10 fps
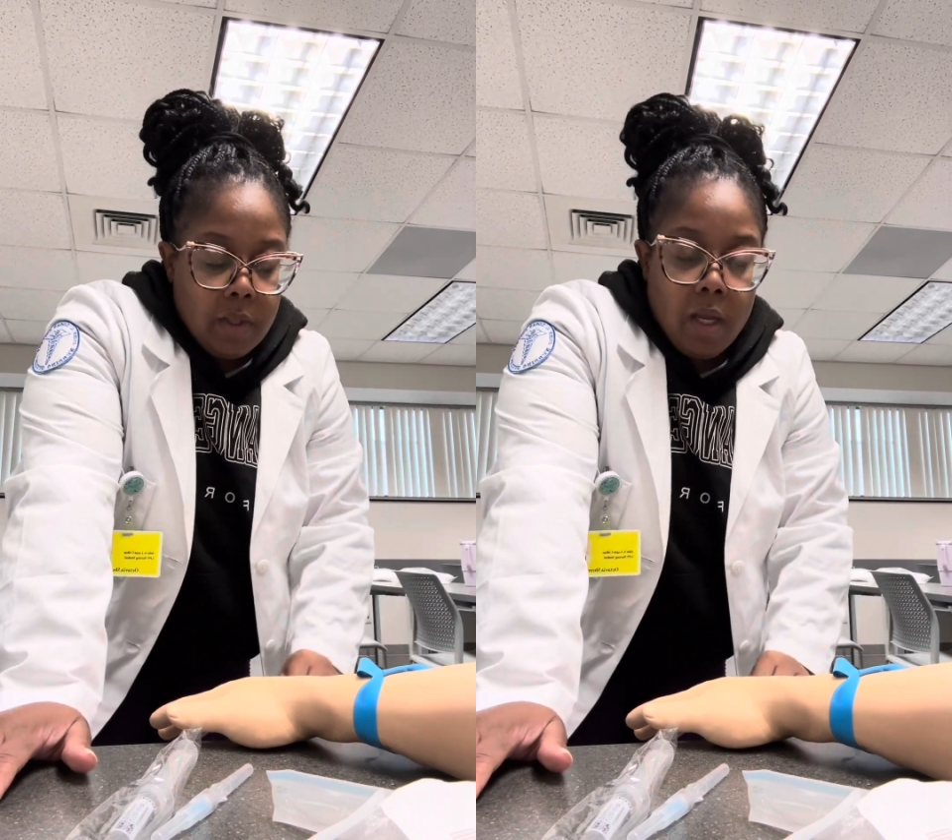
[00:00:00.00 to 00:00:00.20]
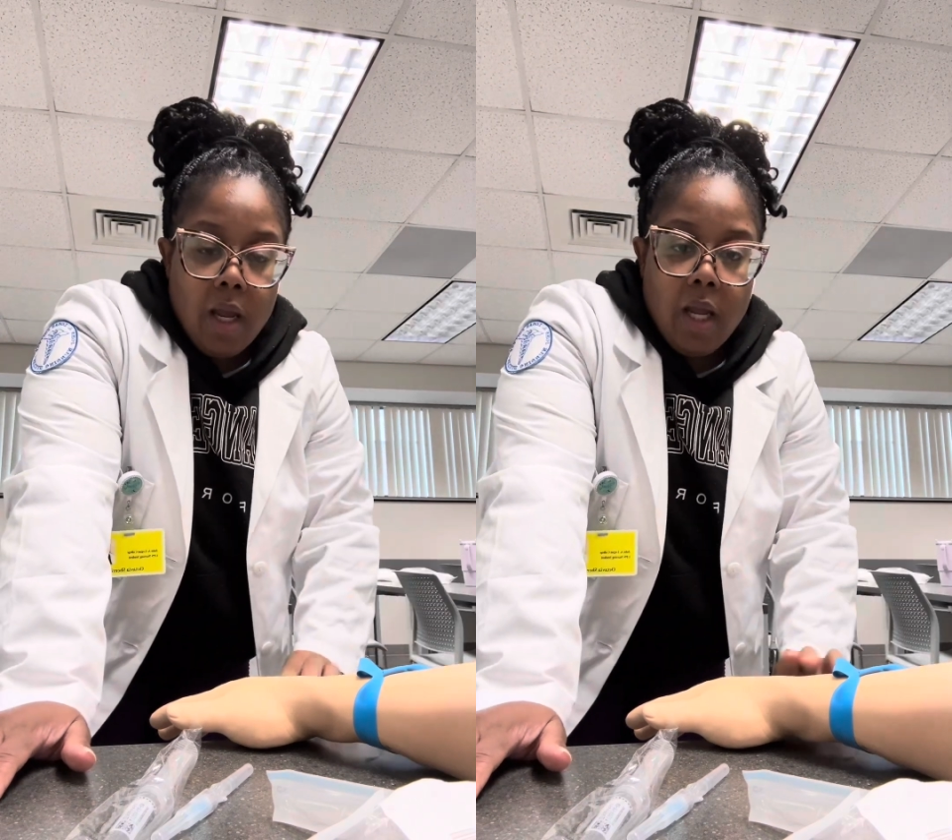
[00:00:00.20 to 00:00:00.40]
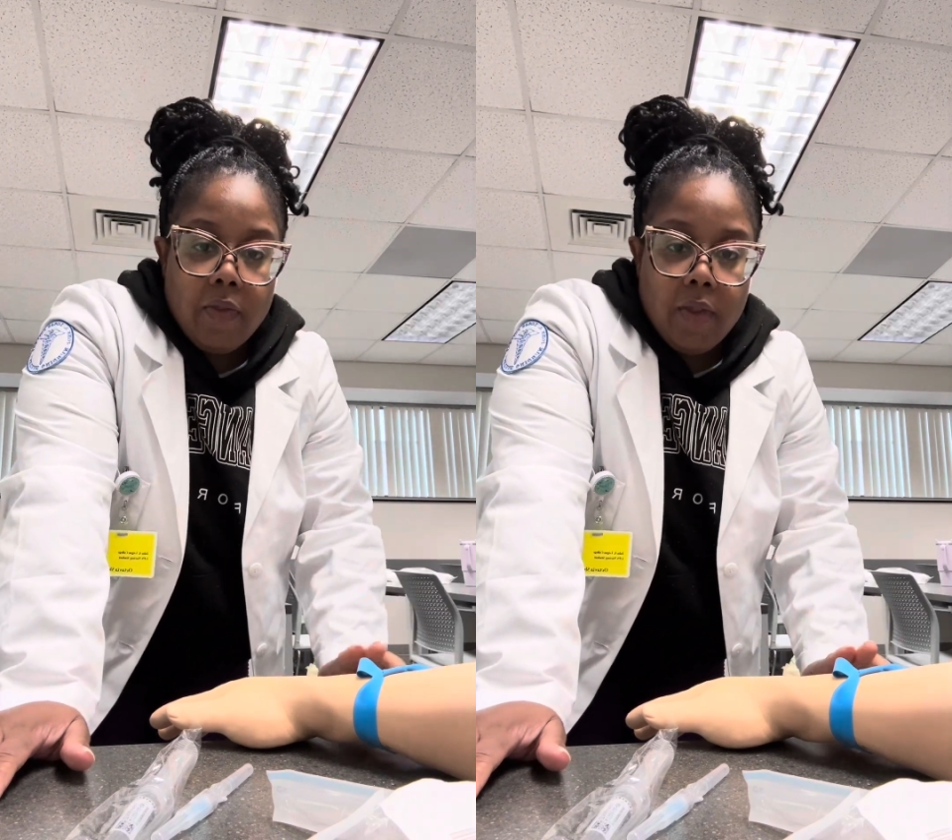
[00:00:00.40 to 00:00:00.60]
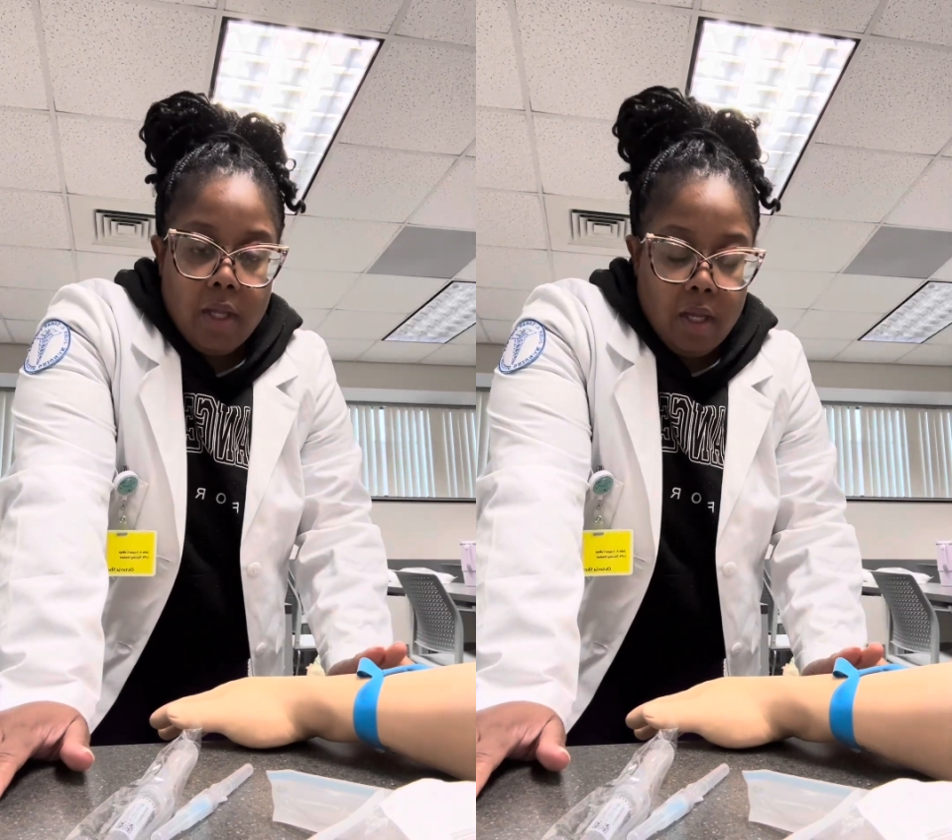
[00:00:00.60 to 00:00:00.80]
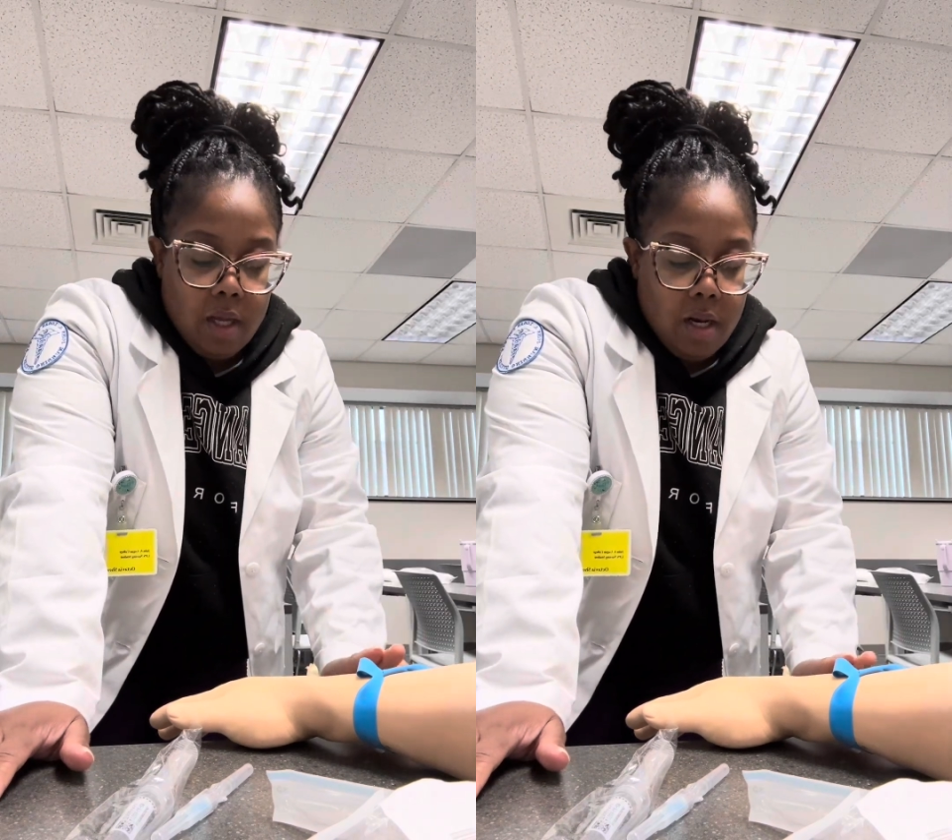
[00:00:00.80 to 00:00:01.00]
and
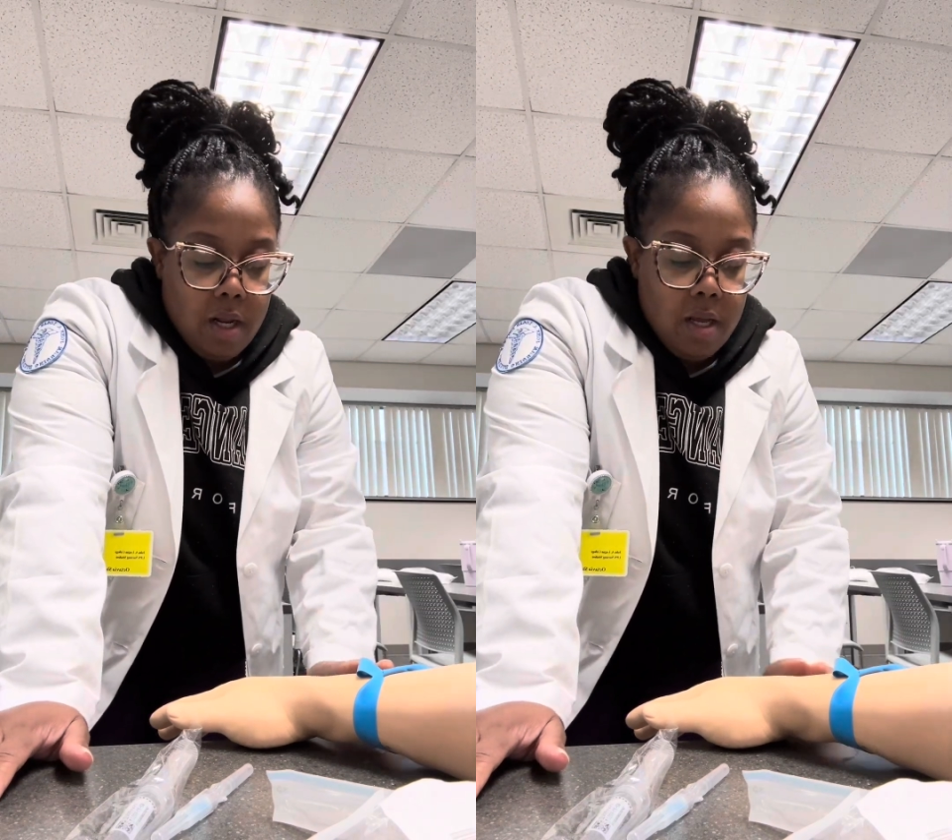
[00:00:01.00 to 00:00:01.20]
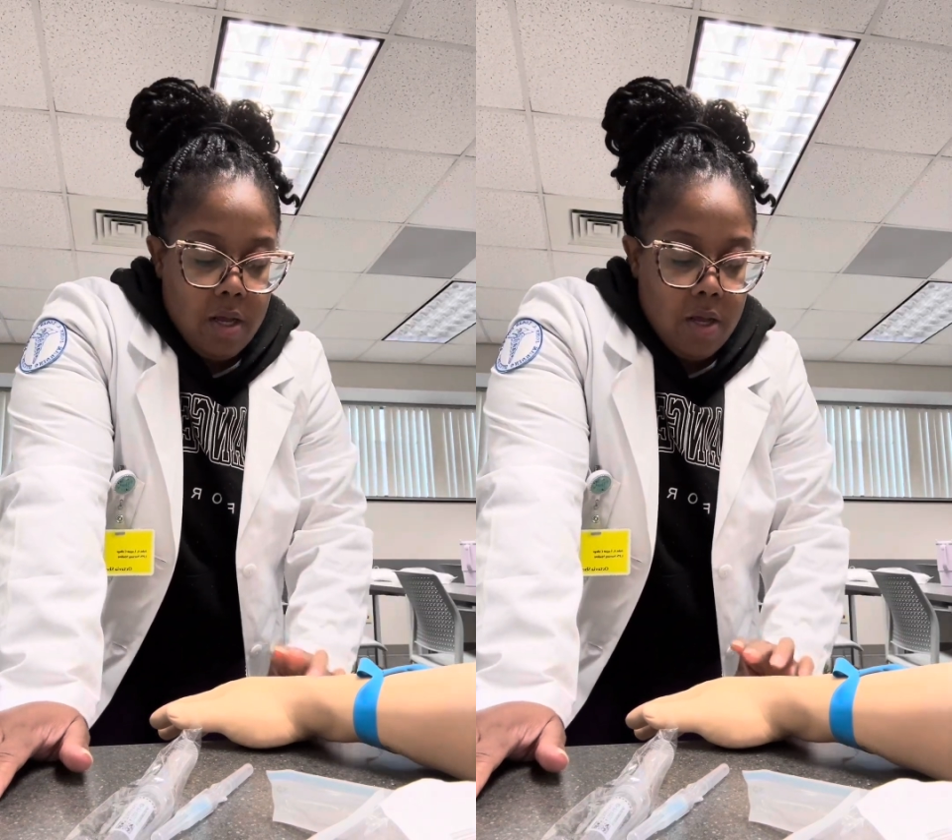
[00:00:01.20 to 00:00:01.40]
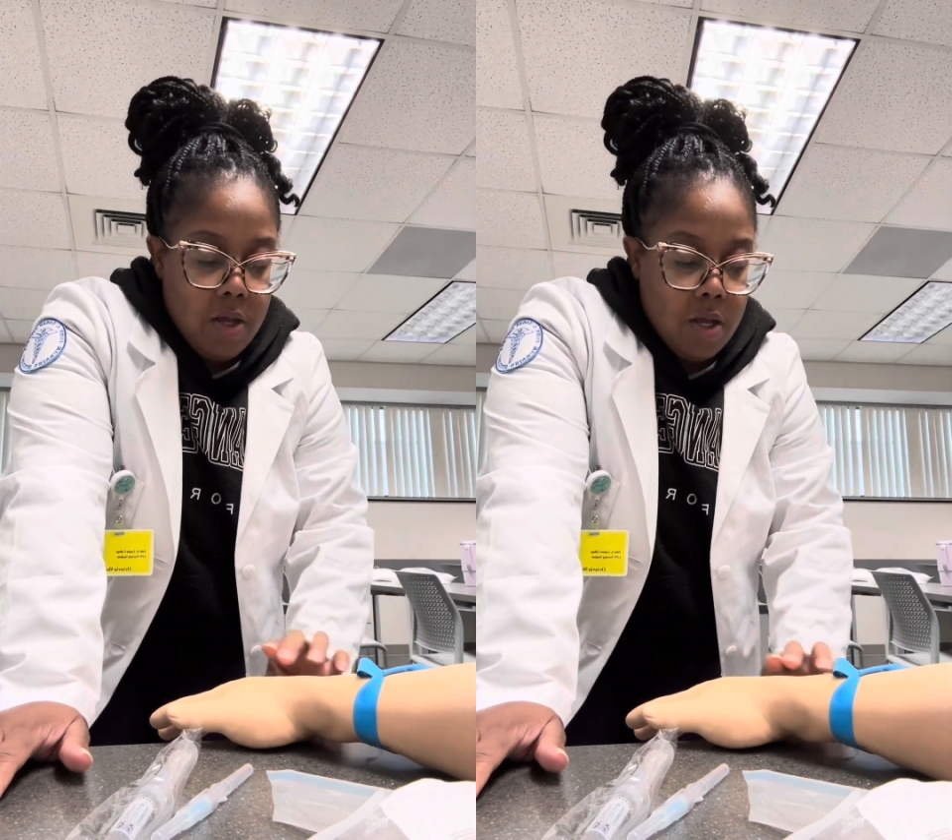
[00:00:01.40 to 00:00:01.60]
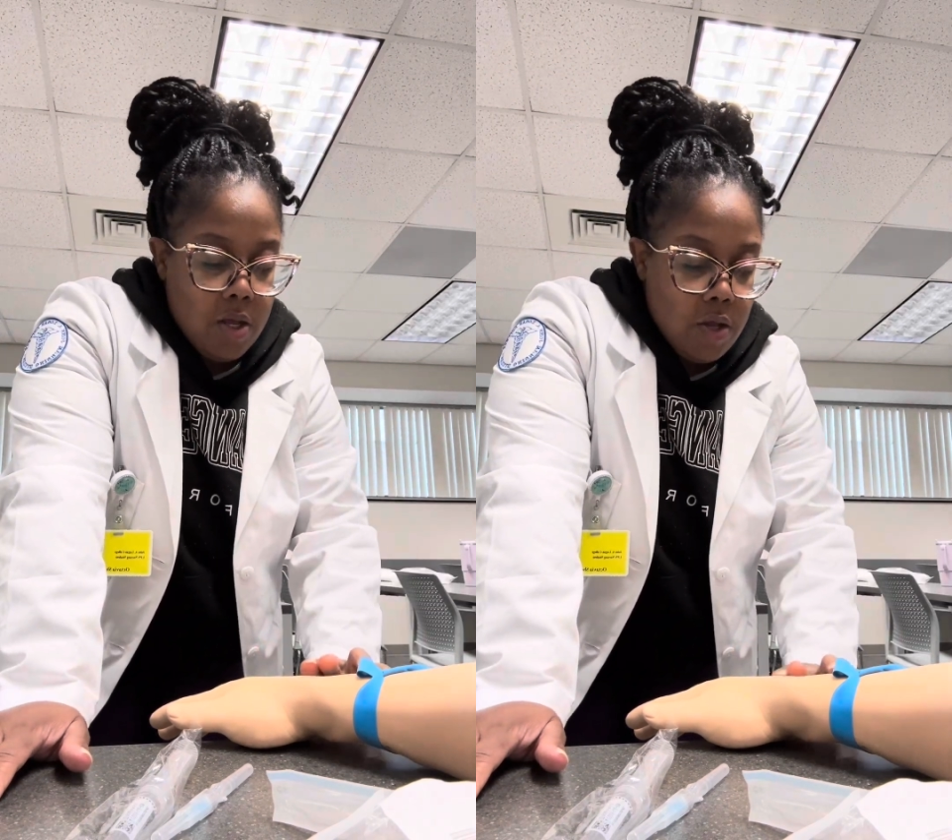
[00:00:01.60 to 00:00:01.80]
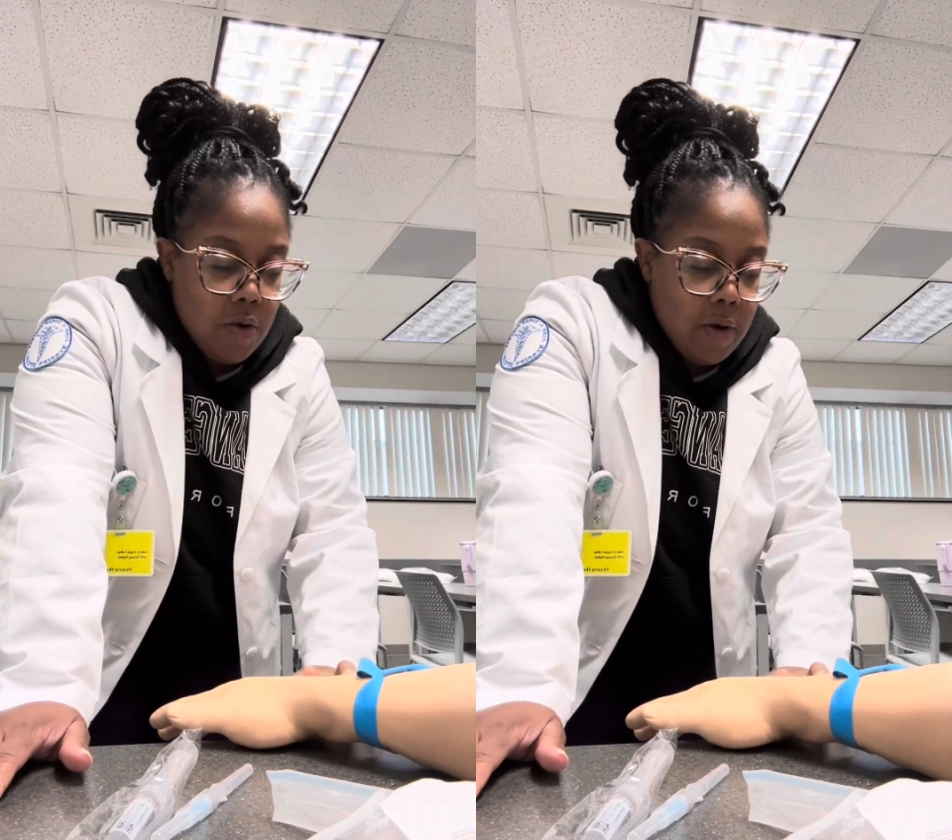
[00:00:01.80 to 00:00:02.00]
then
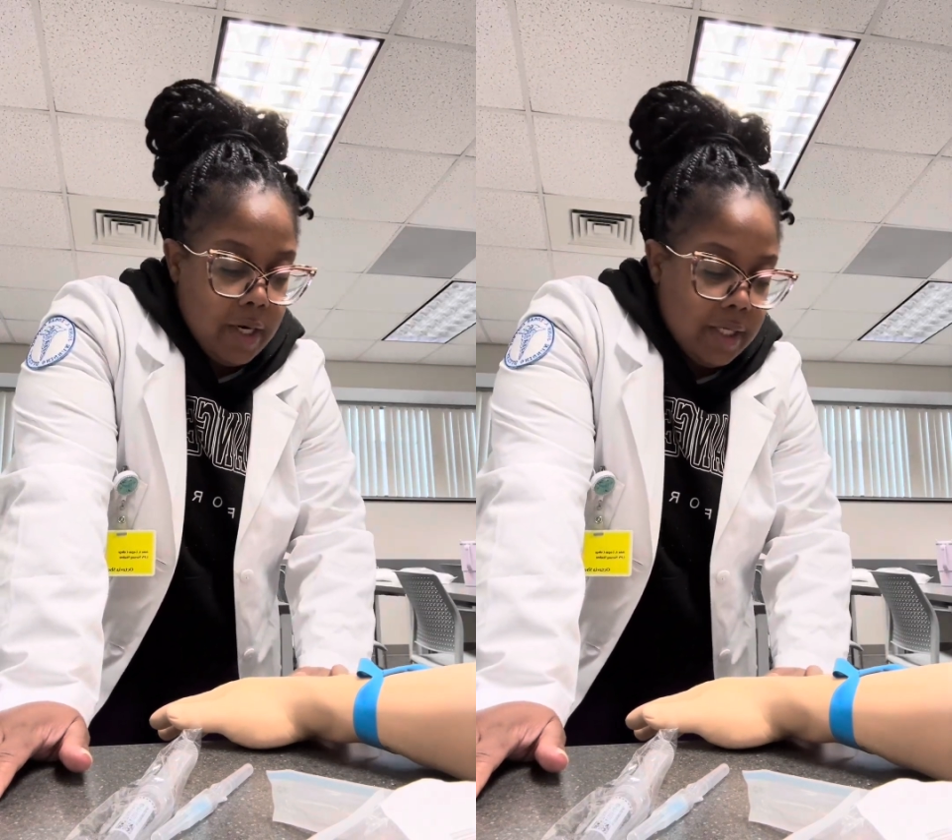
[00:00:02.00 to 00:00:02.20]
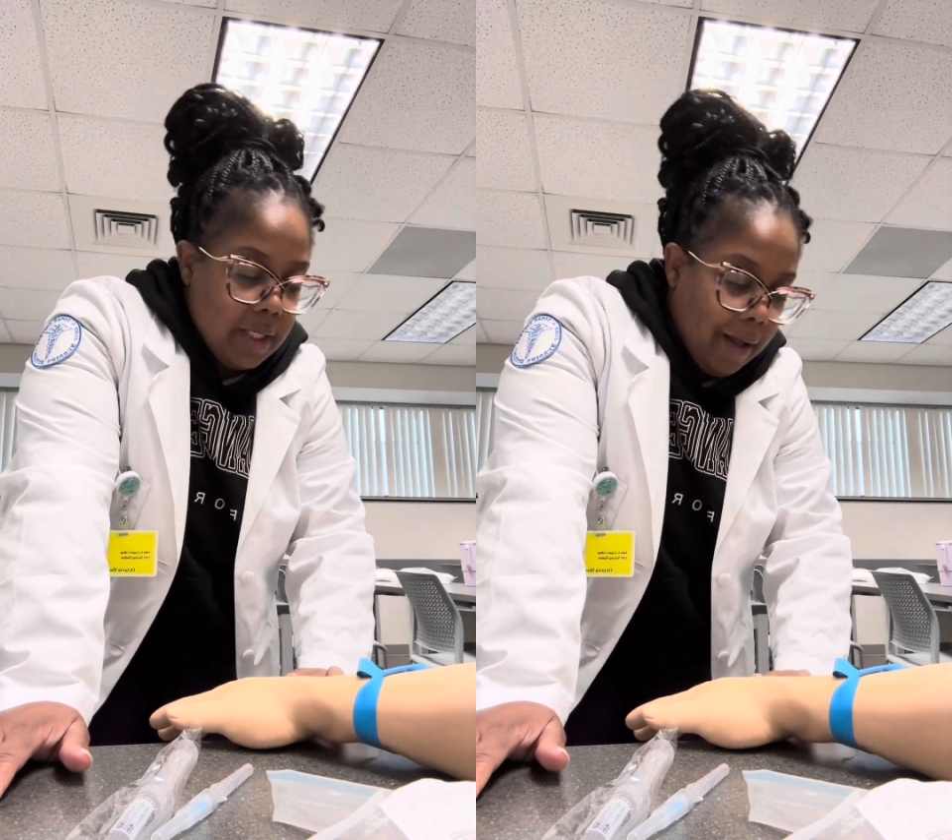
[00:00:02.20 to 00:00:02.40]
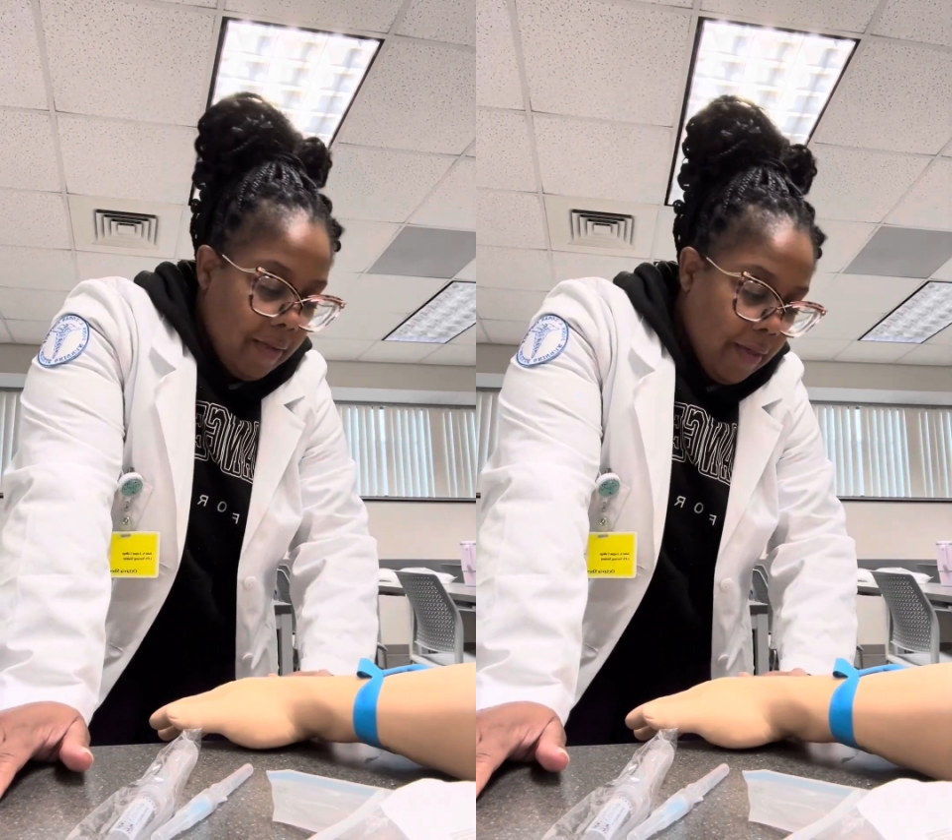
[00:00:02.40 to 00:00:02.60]
you're going to check